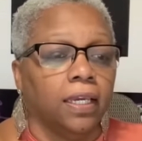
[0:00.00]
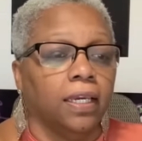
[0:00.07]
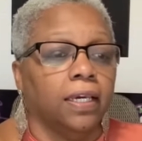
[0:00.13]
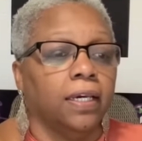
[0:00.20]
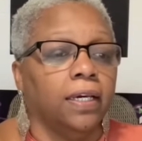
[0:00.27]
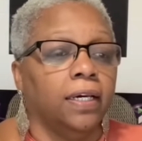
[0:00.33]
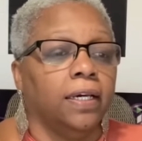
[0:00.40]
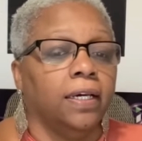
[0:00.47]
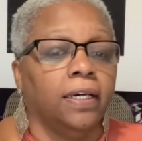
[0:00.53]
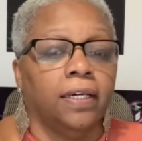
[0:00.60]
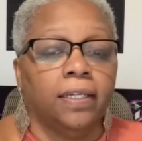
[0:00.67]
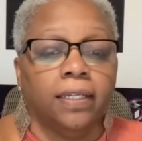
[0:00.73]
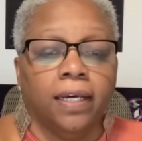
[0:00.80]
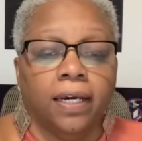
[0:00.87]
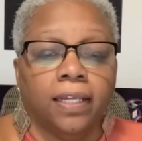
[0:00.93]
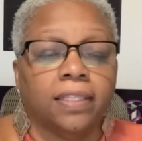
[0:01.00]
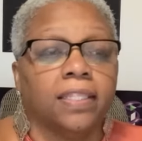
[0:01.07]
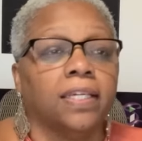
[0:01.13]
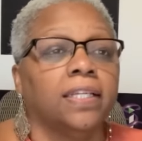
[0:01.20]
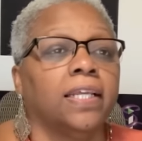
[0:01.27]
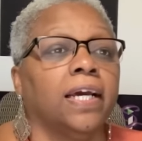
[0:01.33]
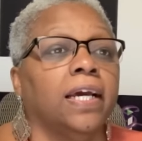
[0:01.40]
And I
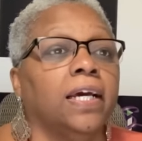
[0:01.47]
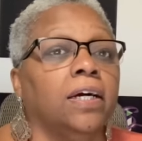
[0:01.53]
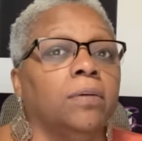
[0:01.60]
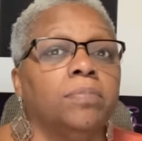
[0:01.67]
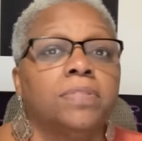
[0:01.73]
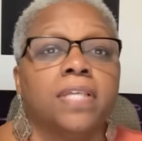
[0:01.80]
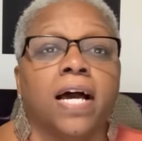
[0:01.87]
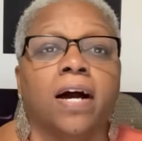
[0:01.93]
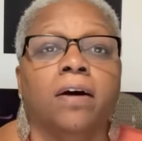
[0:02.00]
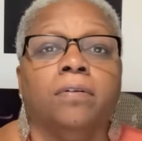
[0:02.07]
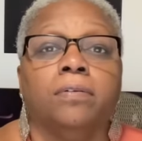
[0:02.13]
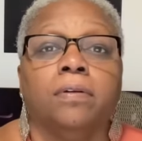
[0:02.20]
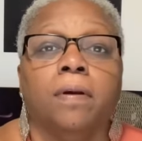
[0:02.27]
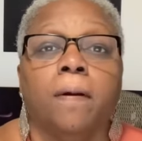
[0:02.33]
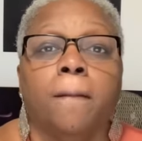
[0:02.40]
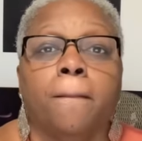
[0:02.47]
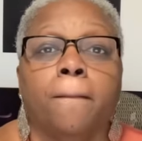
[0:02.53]
think that helps out.